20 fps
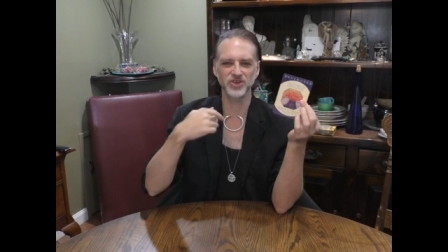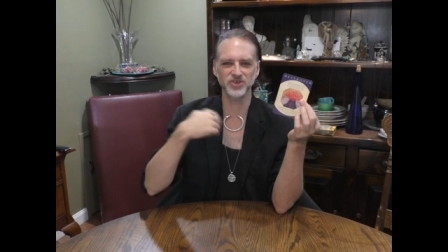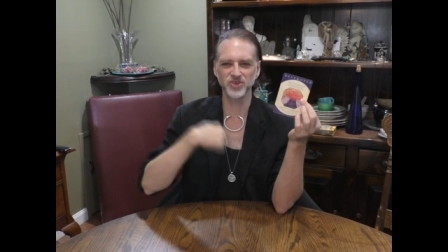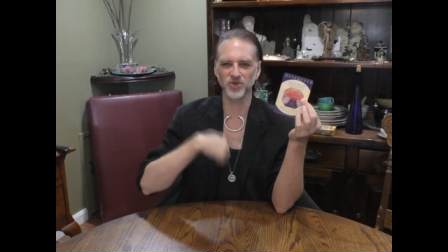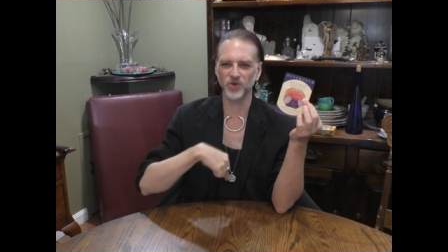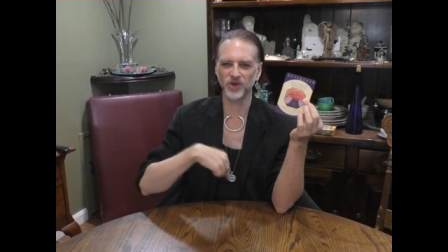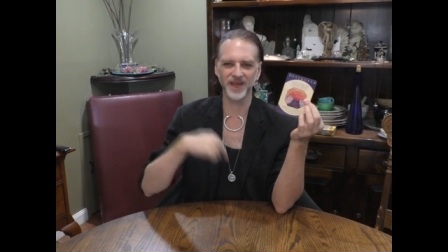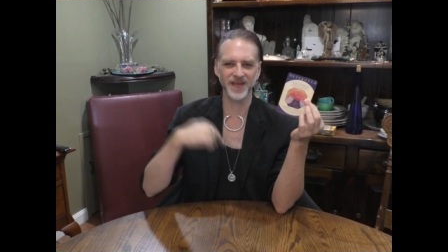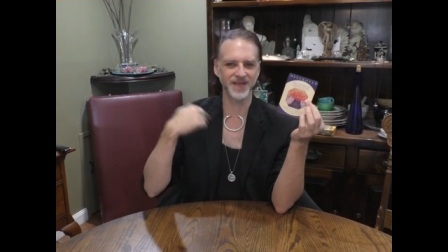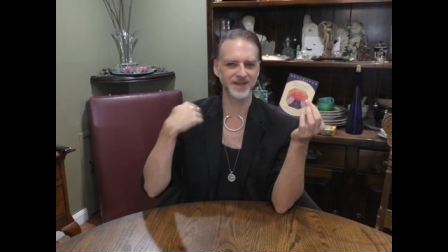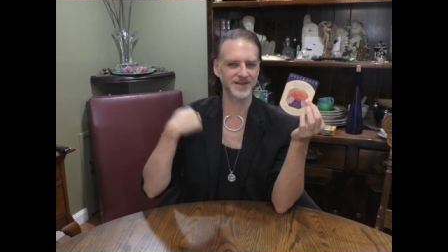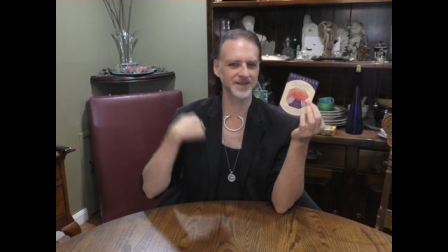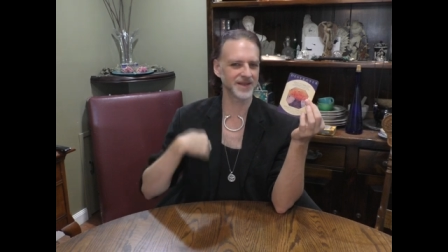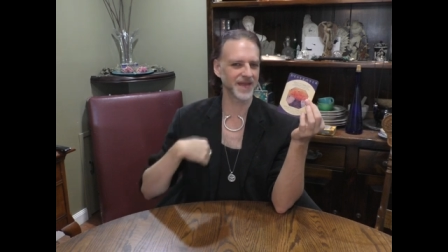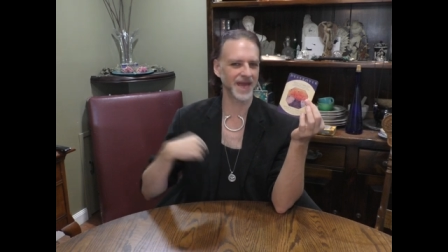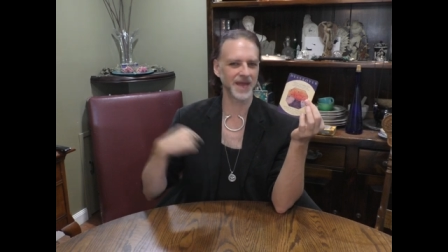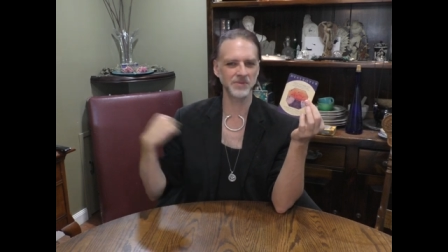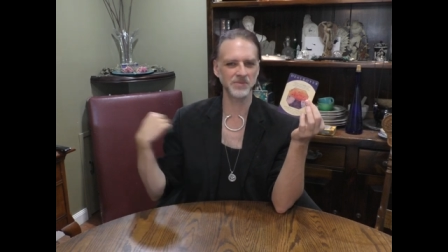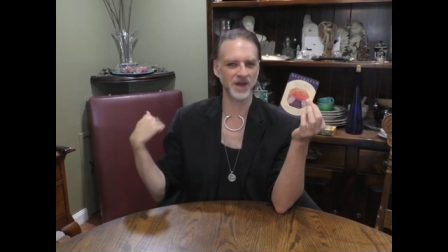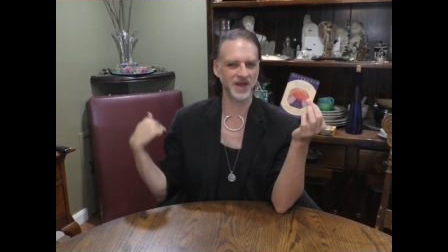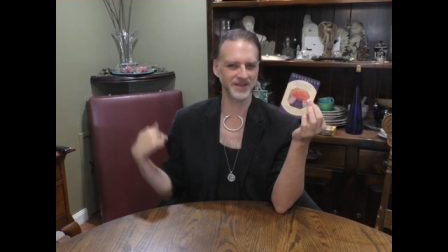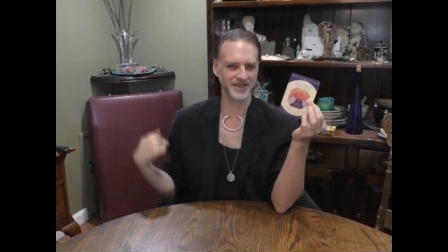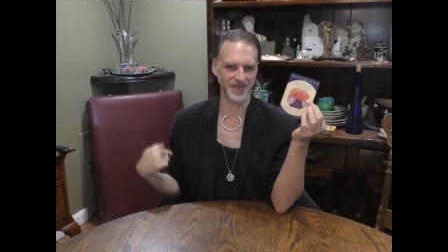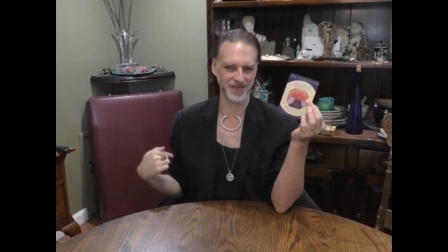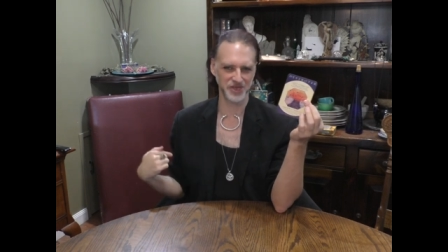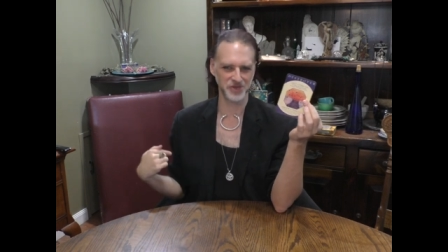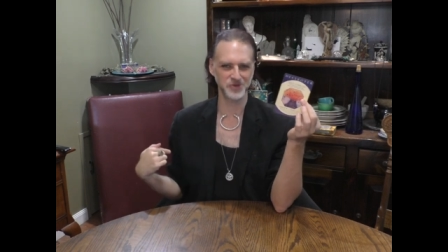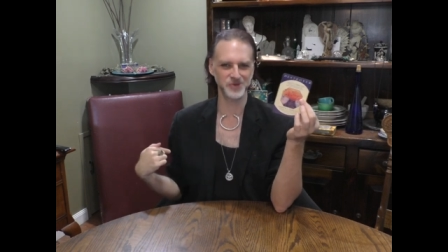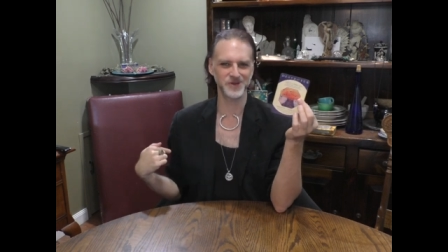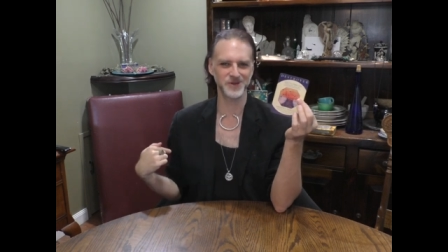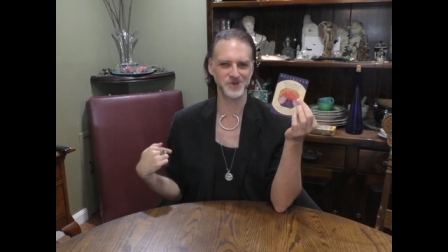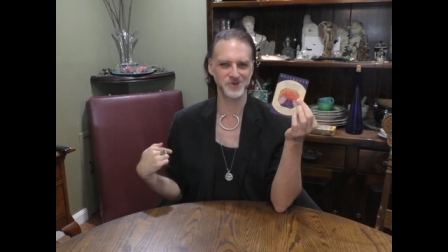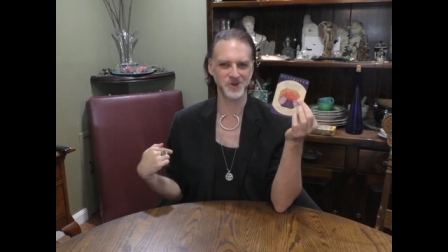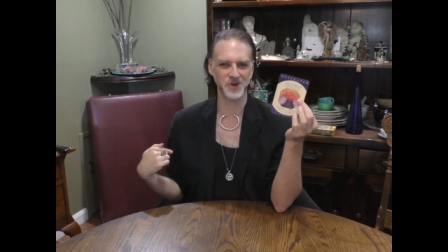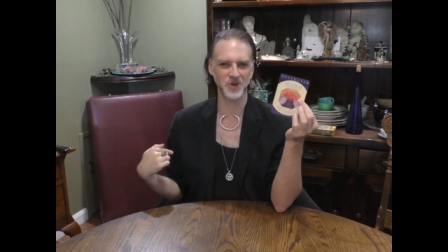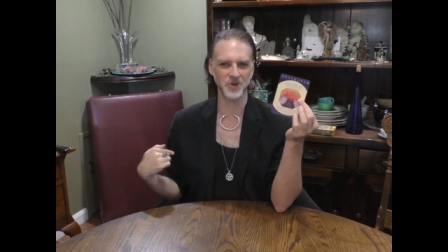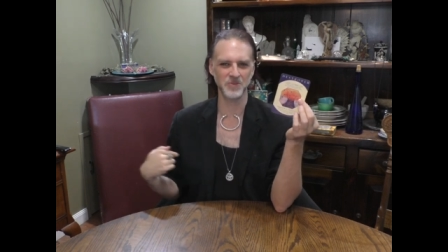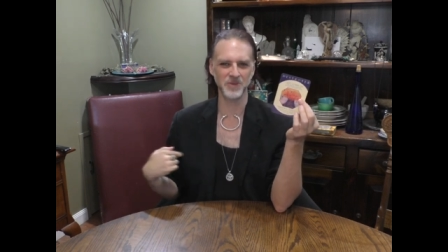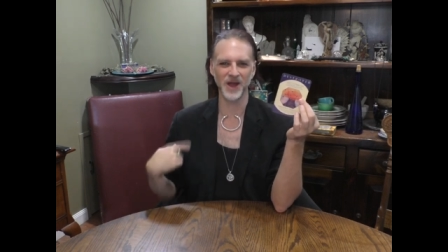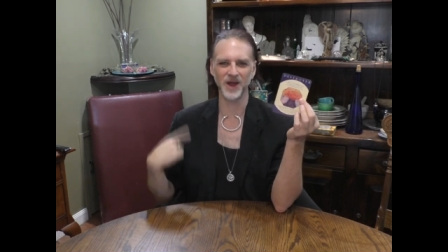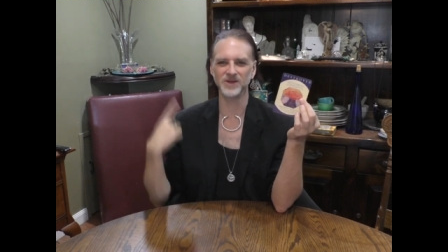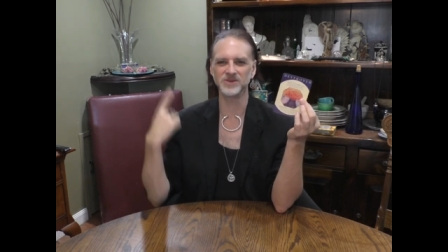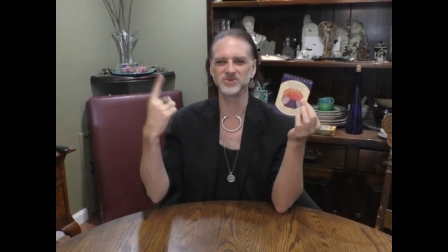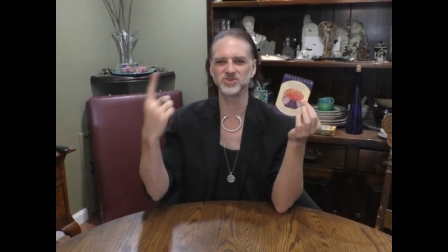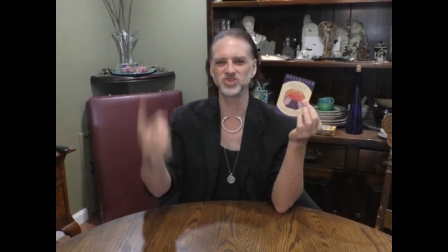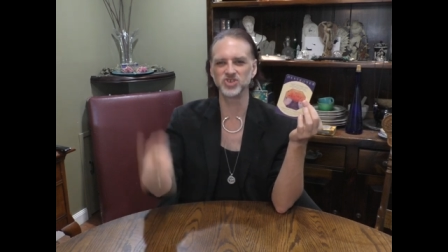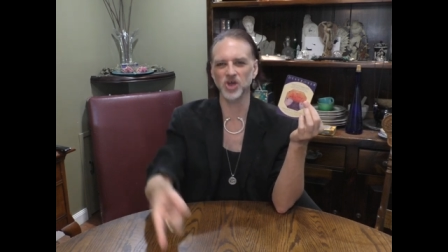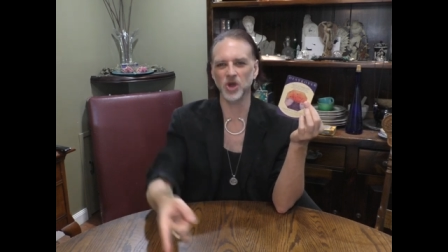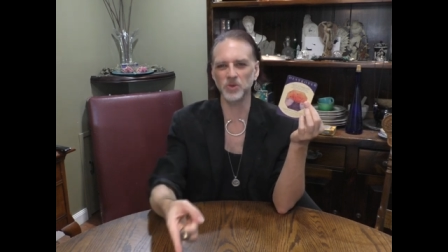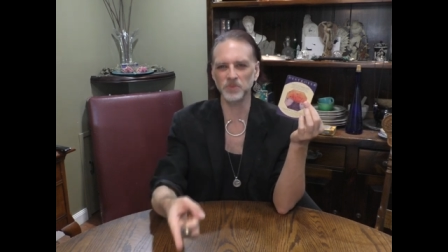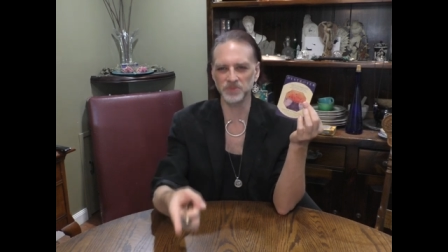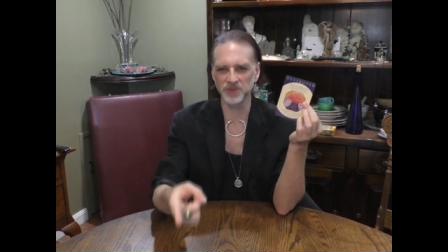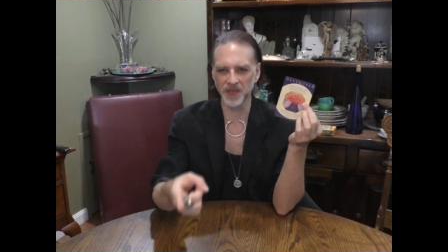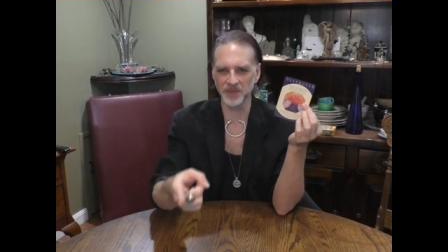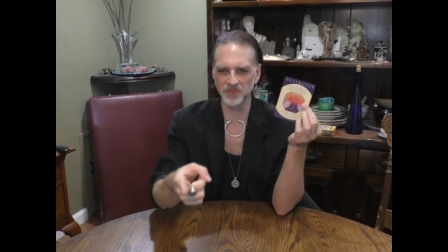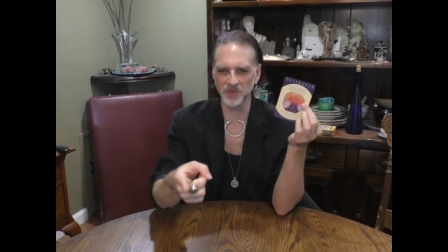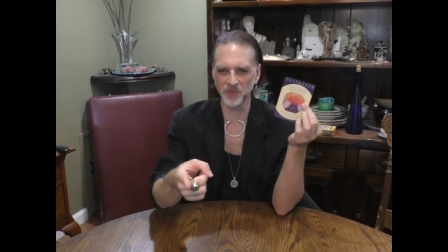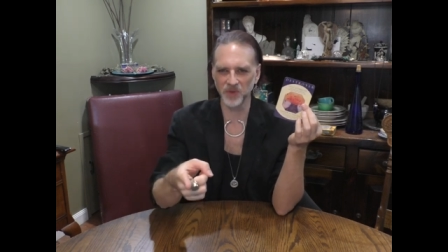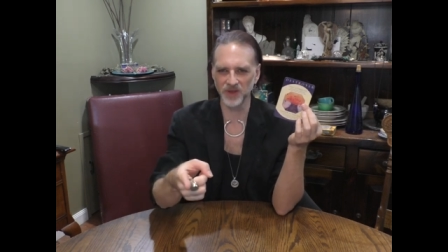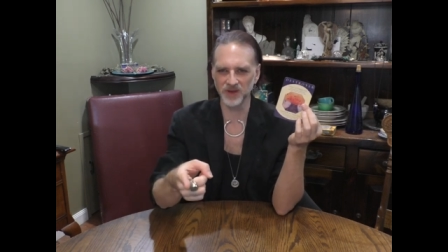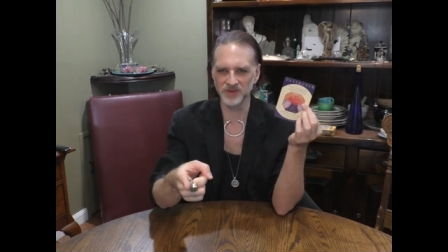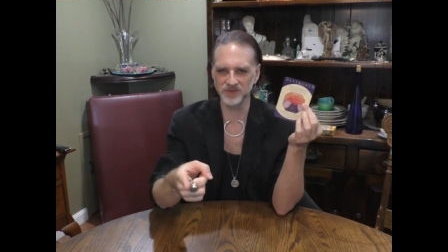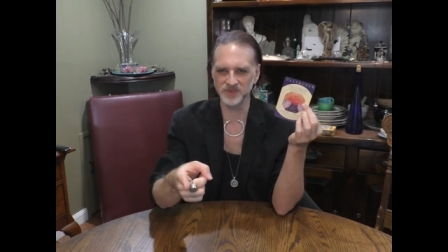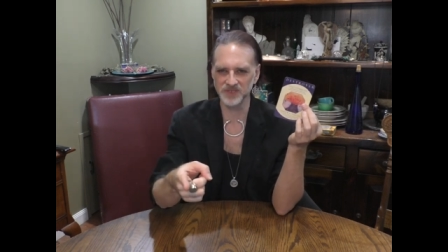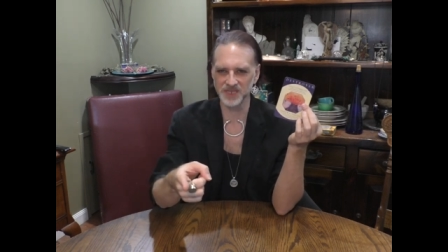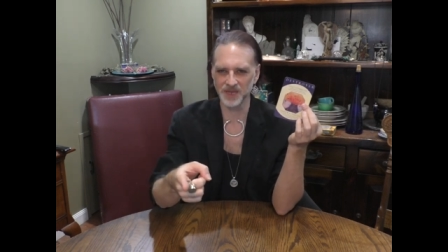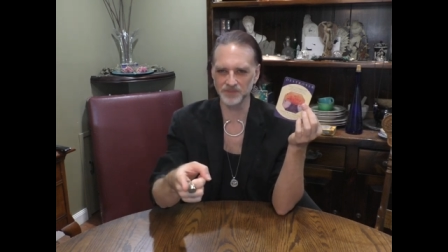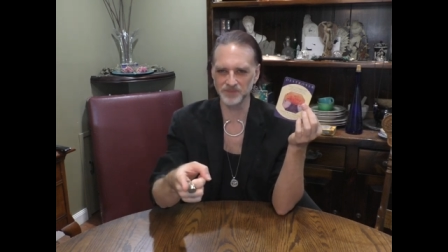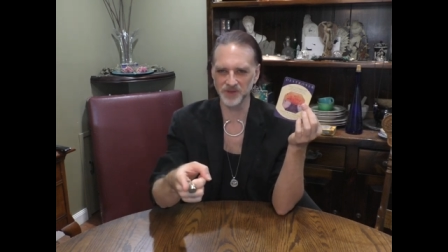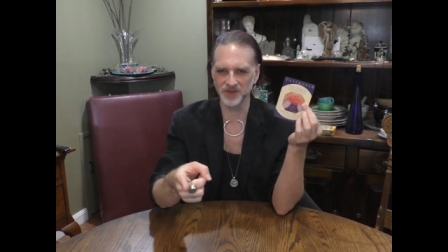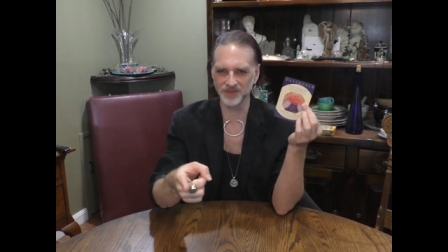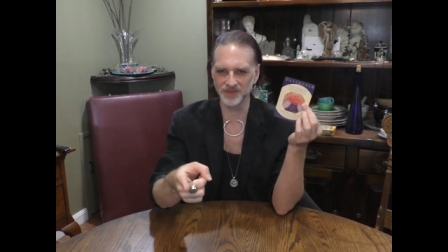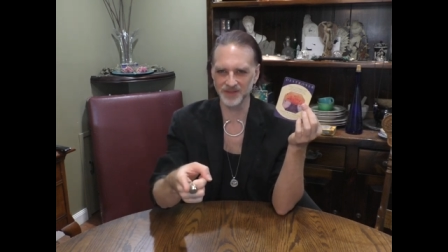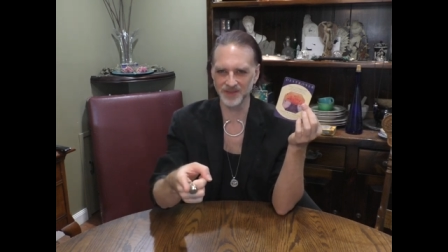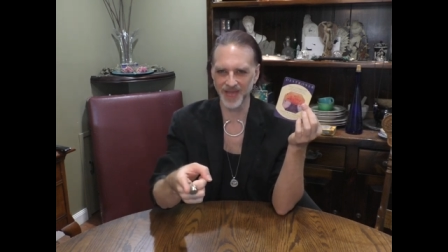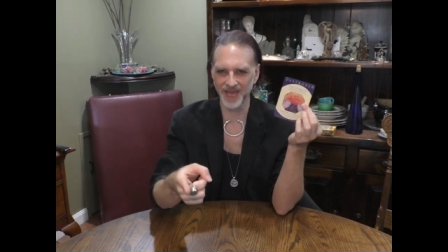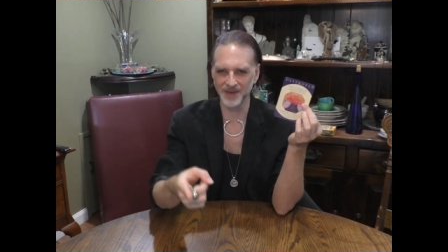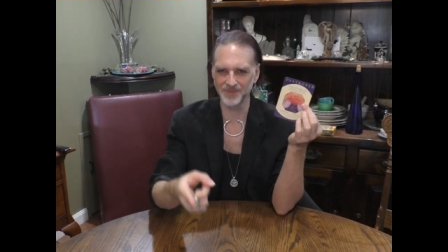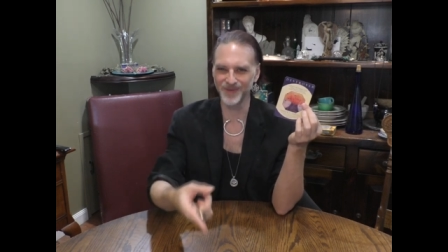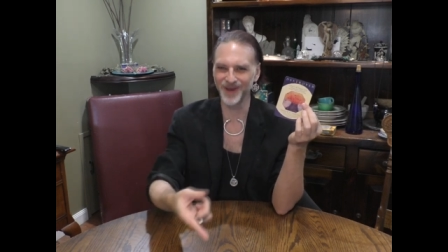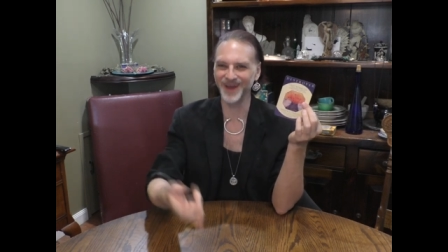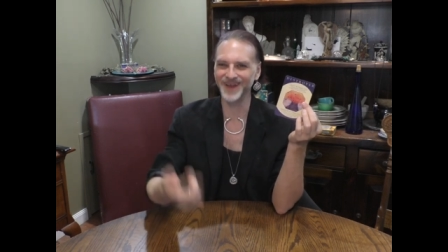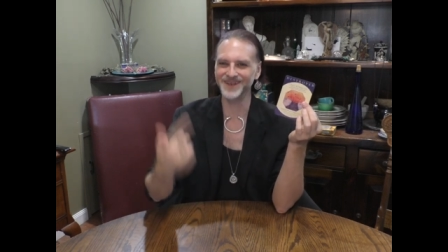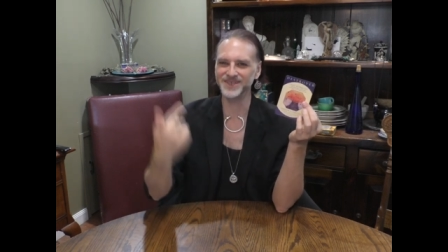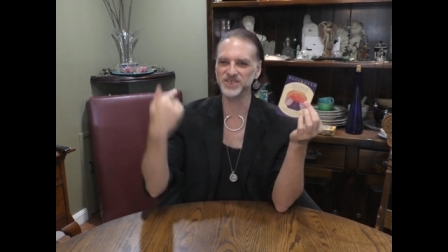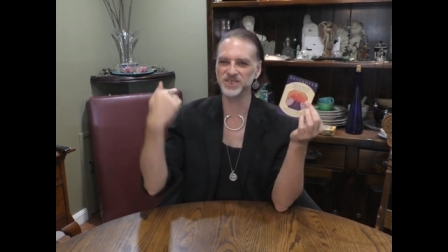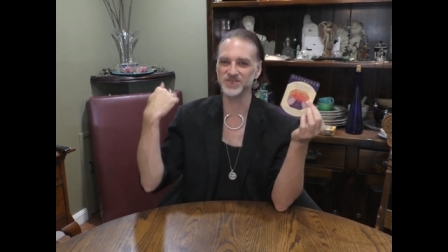on your hidden landmine that you didn't know about, don't blame the one who stepped on the landmine.